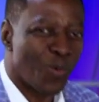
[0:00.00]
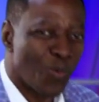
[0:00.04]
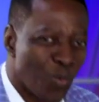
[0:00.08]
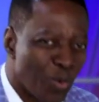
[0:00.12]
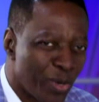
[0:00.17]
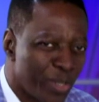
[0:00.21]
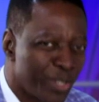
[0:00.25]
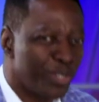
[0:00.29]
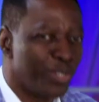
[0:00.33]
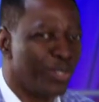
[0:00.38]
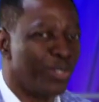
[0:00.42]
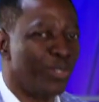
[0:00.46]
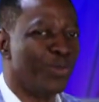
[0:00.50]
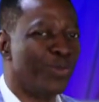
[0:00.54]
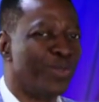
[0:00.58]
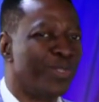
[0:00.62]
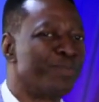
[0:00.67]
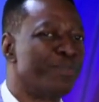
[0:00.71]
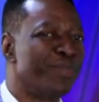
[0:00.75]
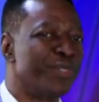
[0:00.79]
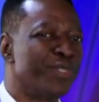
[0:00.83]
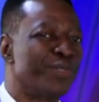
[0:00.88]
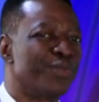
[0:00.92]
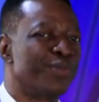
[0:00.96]
what do you
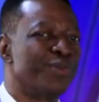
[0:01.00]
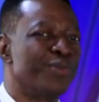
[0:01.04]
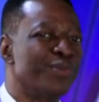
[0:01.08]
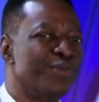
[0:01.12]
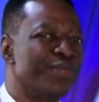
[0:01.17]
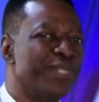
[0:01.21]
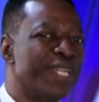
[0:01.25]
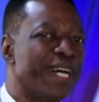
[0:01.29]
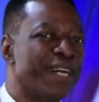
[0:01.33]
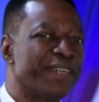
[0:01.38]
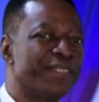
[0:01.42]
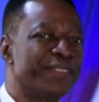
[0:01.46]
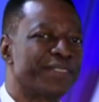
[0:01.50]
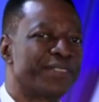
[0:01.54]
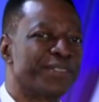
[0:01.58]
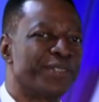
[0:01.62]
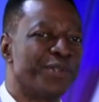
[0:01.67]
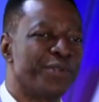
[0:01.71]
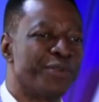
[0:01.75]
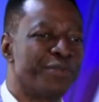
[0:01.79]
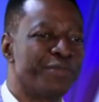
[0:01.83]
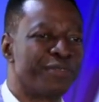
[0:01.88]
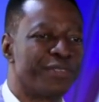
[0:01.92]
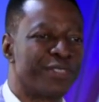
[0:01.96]
want me to do now?
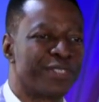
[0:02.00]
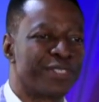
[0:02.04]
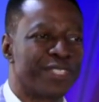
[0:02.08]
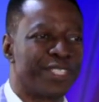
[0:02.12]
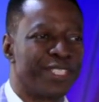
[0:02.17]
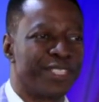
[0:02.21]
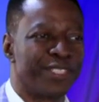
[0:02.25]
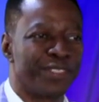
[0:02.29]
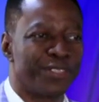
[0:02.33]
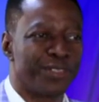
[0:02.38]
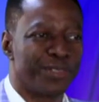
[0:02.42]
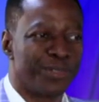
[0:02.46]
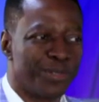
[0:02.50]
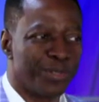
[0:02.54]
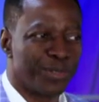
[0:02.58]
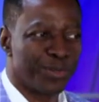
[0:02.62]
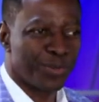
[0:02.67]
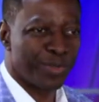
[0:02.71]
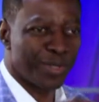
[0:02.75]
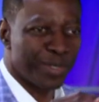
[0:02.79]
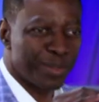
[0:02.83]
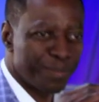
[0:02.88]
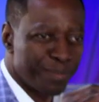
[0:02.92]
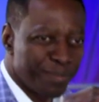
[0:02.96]
So obviously, you
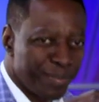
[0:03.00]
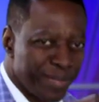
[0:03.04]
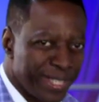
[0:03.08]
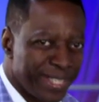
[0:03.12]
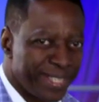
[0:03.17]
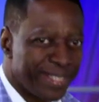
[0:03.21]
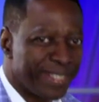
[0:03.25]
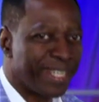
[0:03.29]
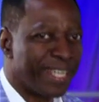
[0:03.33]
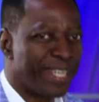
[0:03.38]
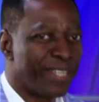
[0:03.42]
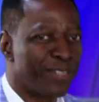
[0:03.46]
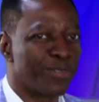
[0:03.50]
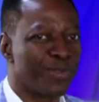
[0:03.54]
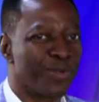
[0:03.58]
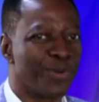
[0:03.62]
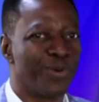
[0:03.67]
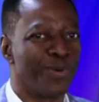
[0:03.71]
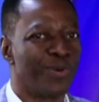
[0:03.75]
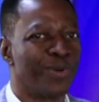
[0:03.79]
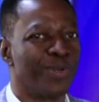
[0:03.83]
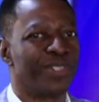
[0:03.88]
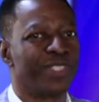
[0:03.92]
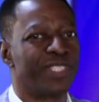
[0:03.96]
don't want me to
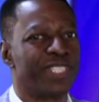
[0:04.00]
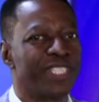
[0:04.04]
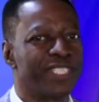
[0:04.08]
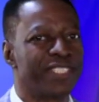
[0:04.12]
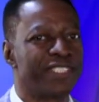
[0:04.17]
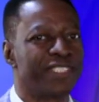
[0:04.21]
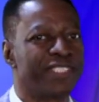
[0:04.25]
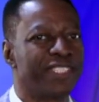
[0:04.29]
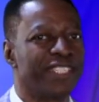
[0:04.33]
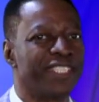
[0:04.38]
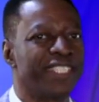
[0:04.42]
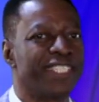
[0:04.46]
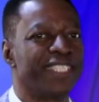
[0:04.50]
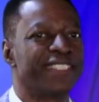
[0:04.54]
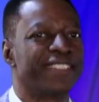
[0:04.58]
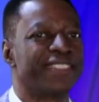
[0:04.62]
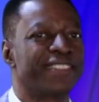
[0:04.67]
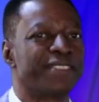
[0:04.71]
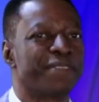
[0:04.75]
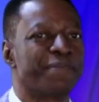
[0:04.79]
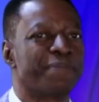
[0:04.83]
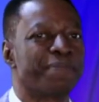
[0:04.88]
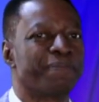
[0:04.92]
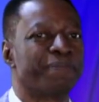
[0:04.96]
go on this journey.
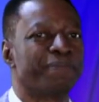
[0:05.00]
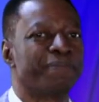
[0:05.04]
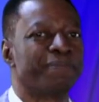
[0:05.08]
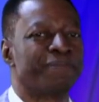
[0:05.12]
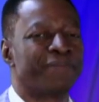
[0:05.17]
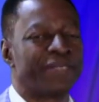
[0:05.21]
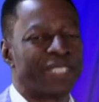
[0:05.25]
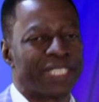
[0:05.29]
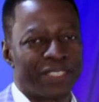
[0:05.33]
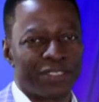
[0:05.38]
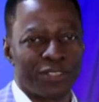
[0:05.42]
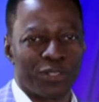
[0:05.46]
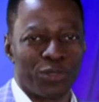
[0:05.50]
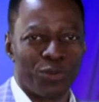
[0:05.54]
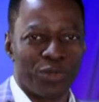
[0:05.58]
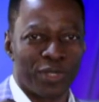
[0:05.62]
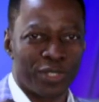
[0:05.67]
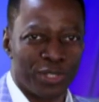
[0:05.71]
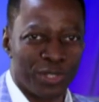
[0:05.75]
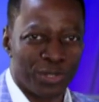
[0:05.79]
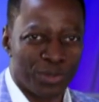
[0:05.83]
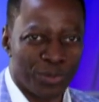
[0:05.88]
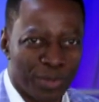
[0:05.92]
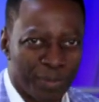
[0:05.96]
So
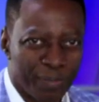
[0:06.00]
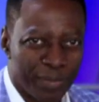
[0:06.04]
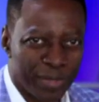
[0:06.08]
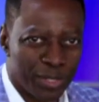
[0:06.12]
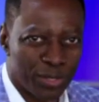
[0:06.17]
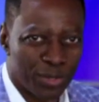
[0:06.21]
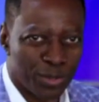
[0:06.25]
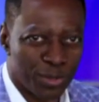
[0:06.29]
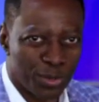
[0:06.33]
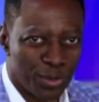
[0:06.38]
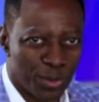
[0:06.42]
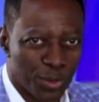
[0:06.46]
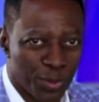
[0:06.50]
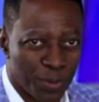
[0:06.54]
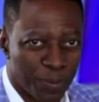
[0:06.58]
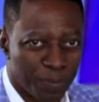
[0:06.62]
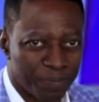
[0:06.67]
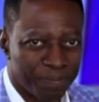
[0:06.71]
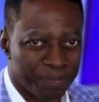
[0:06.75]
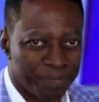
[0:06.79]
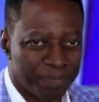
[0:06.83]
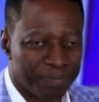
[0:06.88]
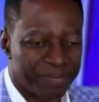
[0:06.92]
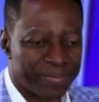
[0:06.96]
what do you want me to do?
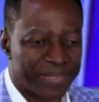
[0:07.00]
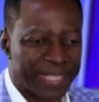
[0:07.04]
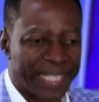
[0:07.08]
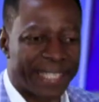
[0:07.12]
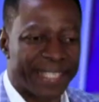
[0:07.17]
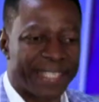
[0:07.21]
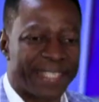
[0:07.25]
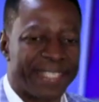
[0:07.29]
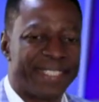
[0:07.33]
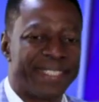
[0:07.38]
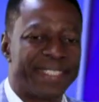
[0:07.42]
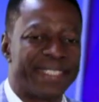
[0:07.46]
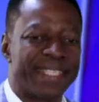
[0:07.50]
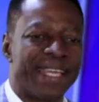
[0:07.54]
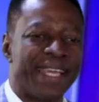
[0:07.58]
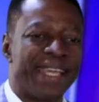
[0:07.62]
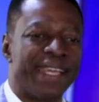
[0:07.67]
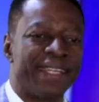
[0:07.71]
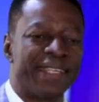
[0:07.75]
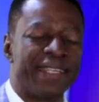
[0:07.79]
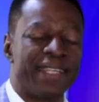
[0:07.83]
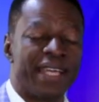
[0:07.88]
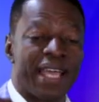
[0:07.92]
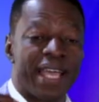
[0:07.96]
He
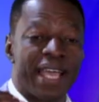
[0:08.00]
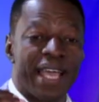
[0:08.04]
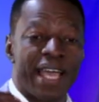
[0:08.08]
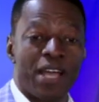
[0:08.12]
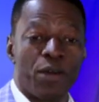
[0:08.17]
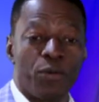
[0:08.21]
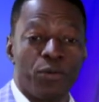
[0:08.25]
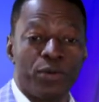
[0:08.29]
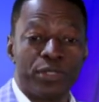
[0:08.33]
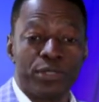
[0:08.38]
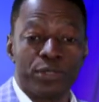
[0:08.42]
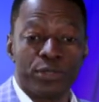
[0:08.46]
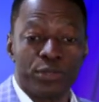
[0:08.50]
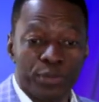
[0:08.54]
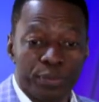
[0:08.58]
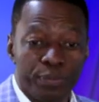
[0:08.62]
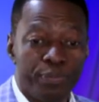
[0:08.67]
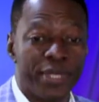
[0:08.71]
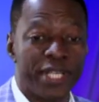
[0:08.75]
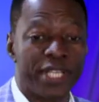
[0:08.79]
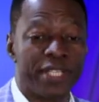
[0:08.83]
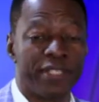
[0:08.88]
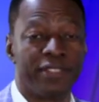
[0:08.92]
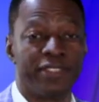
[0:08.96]
said, I want you to
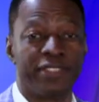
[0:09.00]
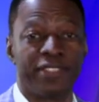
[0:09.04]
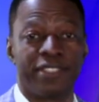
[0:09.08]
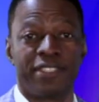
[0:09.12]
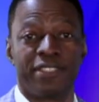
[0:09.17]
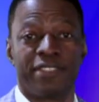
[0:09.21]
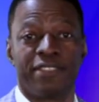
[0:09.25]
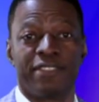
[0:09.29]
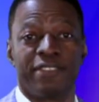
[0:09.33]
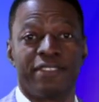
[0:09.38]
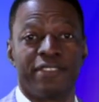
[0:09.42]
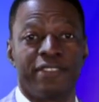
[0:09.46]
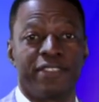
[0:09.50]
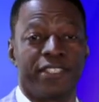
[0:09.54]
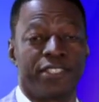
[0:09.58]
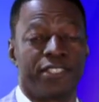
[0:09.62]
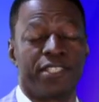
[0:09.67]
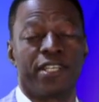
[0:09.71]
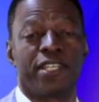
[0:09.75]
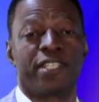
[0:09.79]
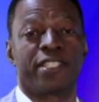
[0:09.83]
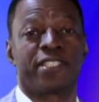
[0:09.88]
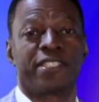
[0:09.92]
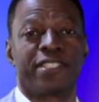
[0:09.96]
build the
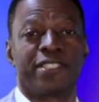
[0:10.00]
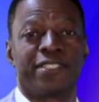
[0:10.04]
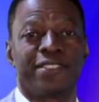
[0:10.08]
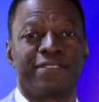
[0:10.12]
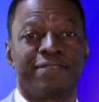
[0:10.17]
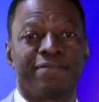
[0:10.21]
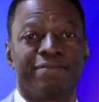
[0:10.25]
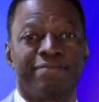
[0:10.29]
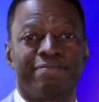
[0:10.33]
church.